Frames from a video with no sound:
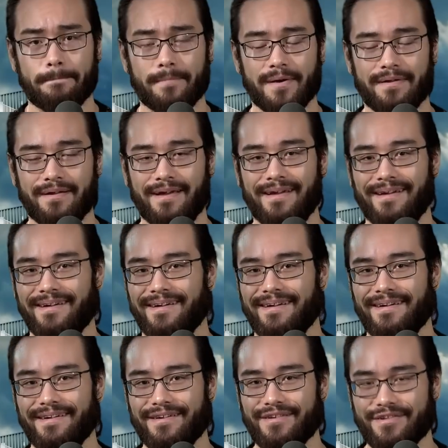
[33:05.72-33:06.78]
But
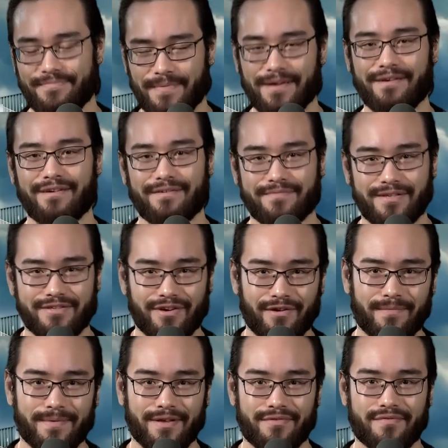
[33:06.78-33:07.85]
speaking of
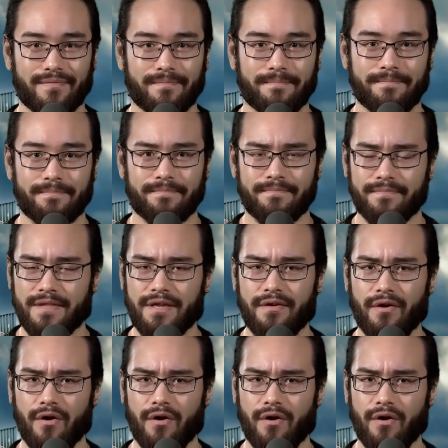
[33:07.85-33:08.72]
determinism, the